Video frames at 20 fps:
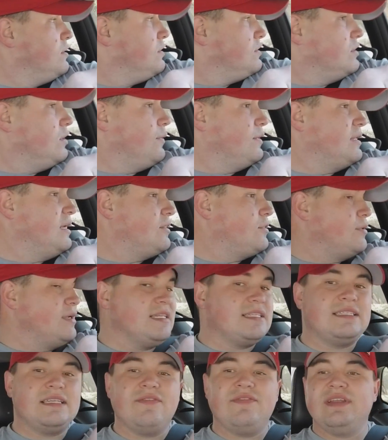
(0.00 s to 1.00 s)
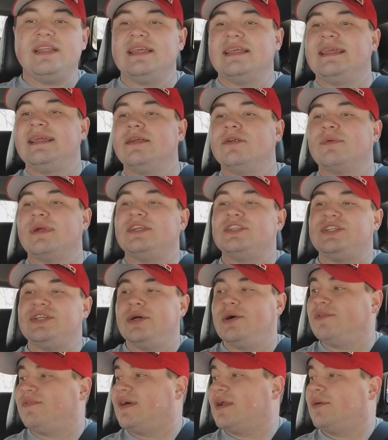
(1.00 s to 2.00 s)
So with that 370 gear
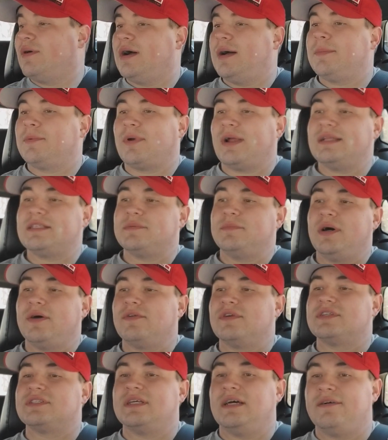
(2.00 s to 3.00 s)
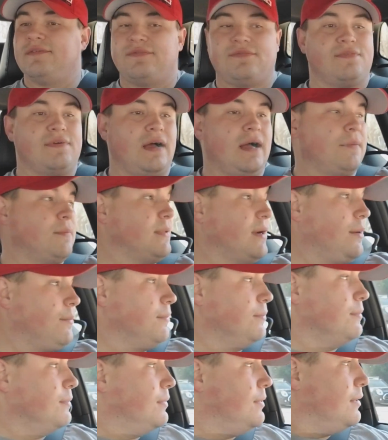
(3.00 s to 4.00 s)
ratio, if I don't upgrade some other stuff,
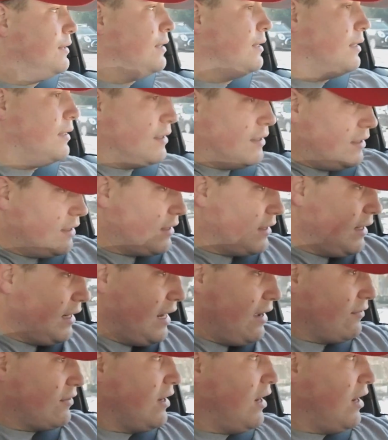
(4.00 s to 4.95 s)
I'm gonna have